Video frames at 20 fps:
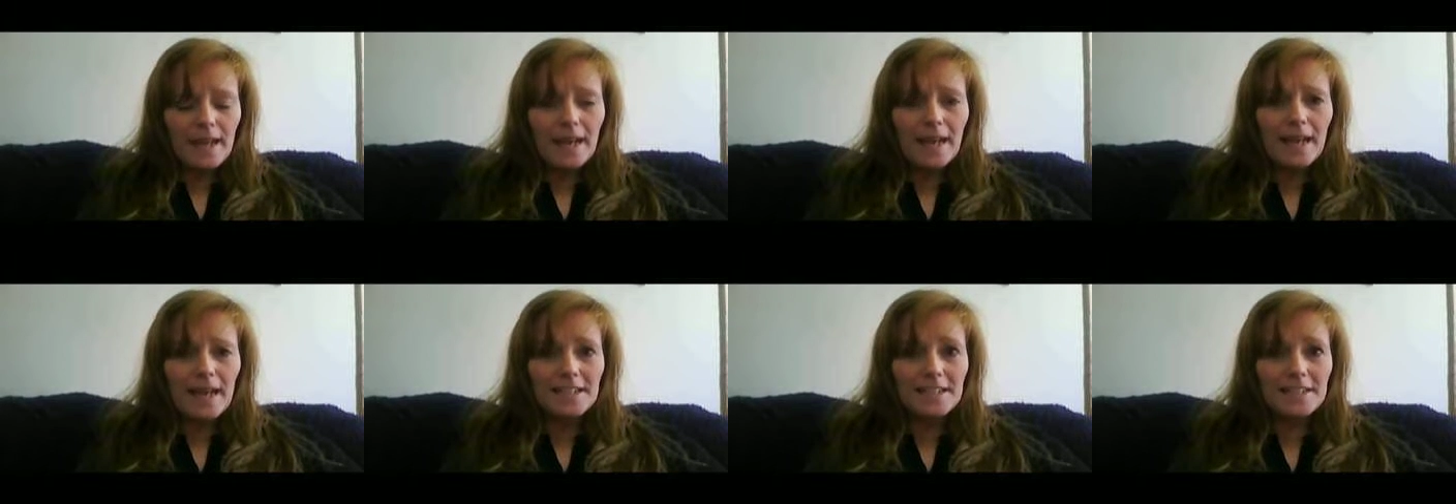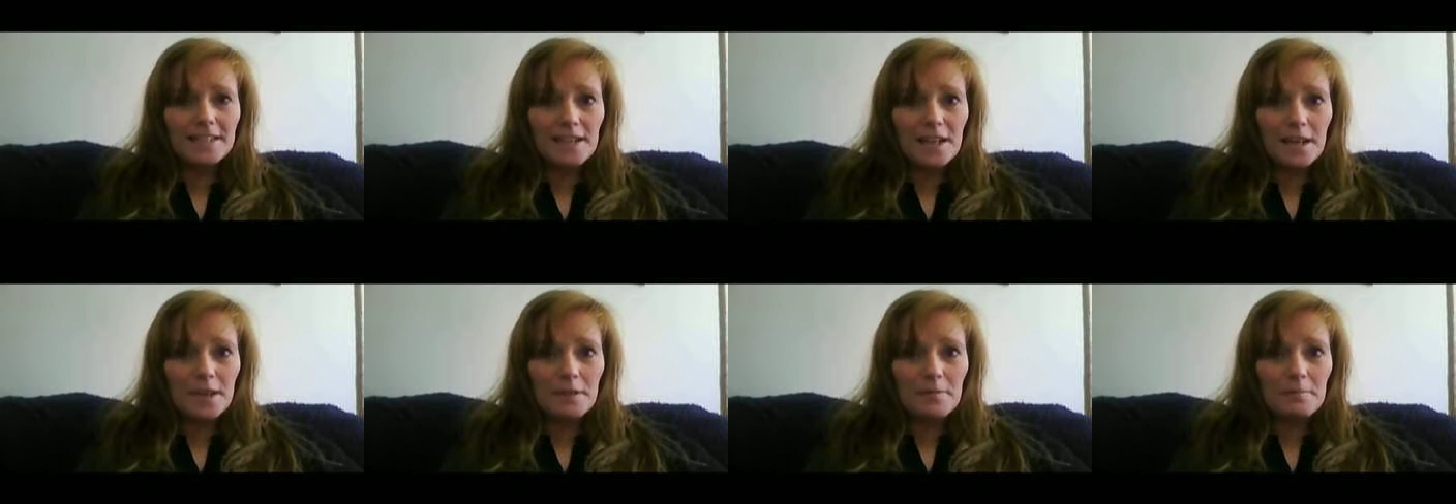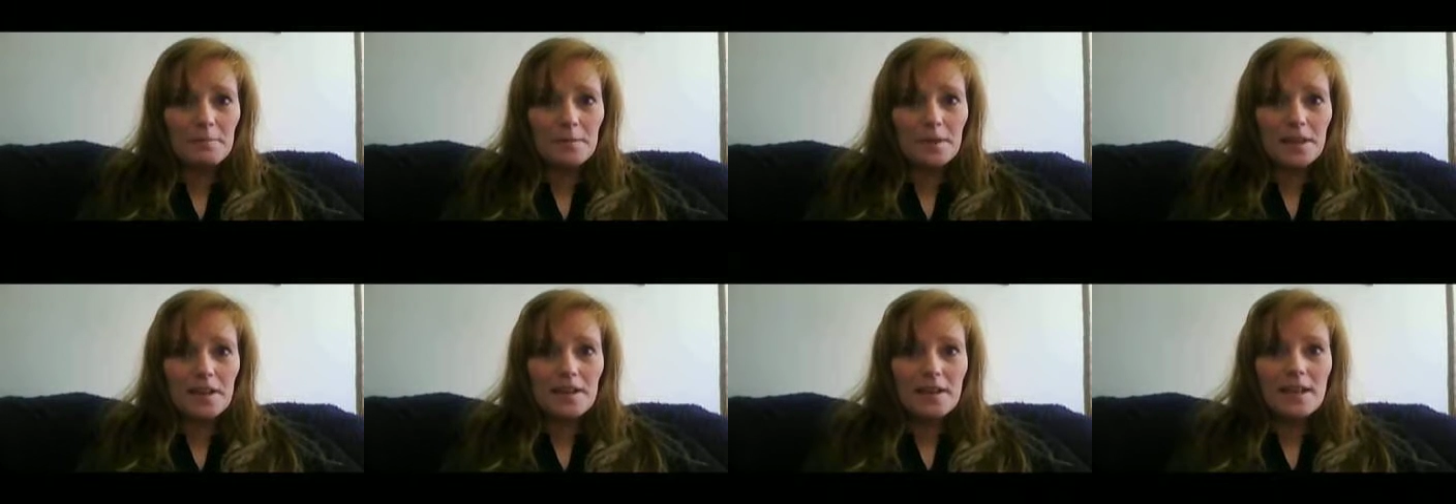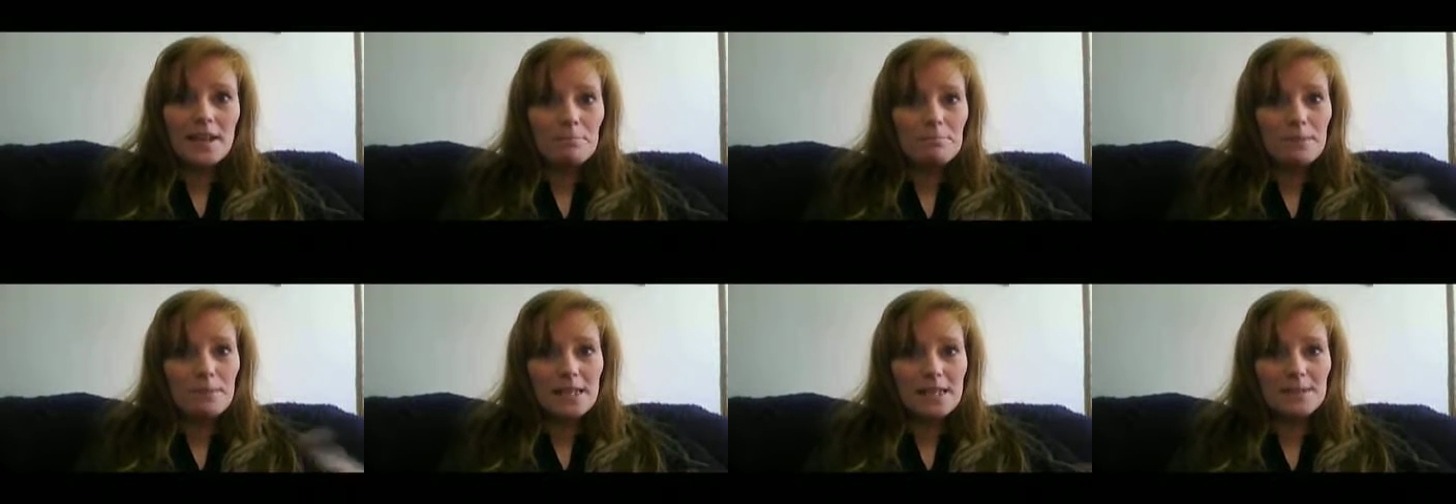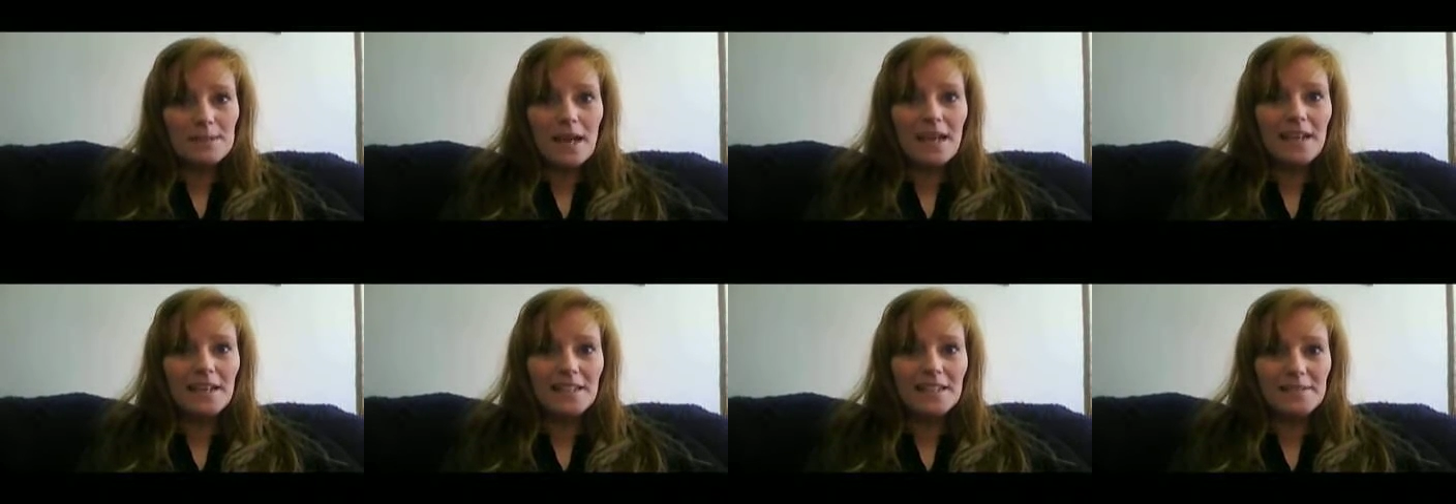and keep me
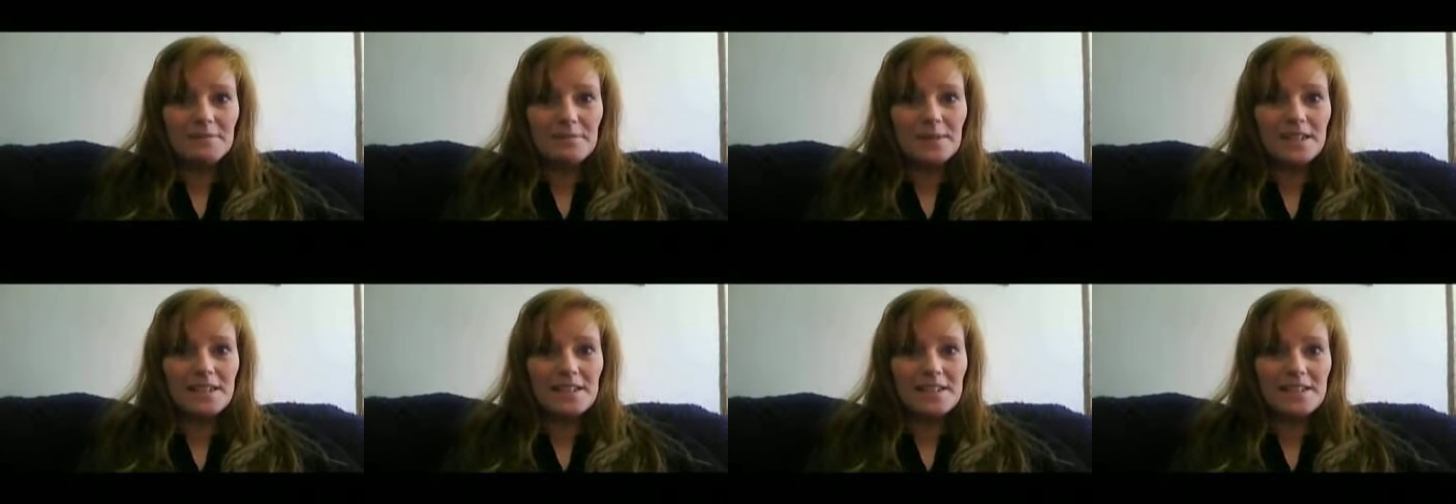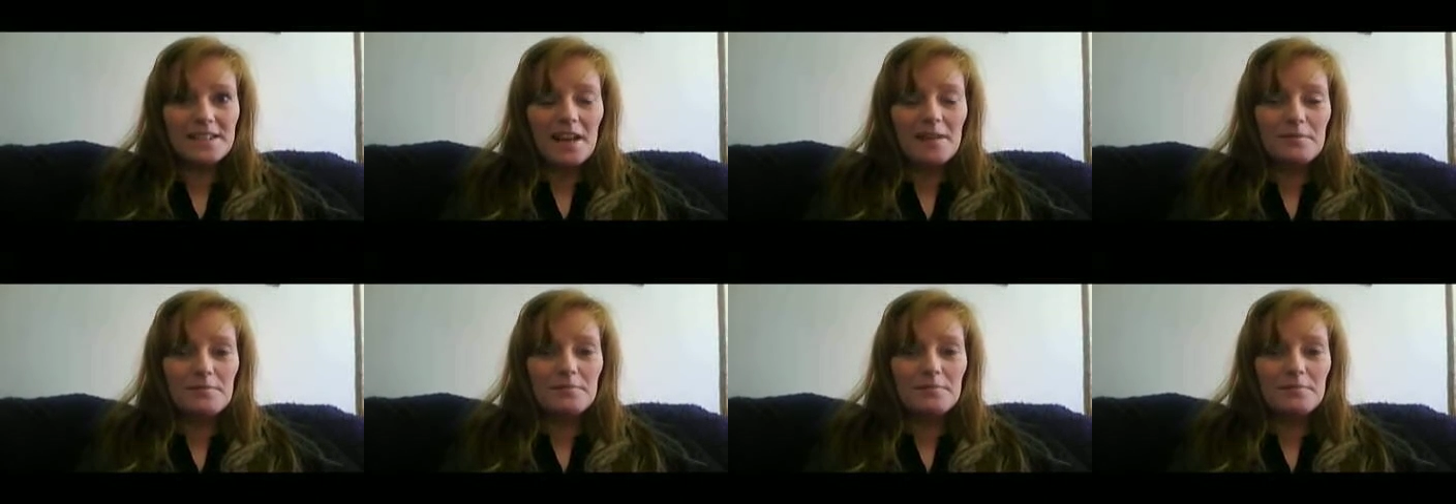smiling, because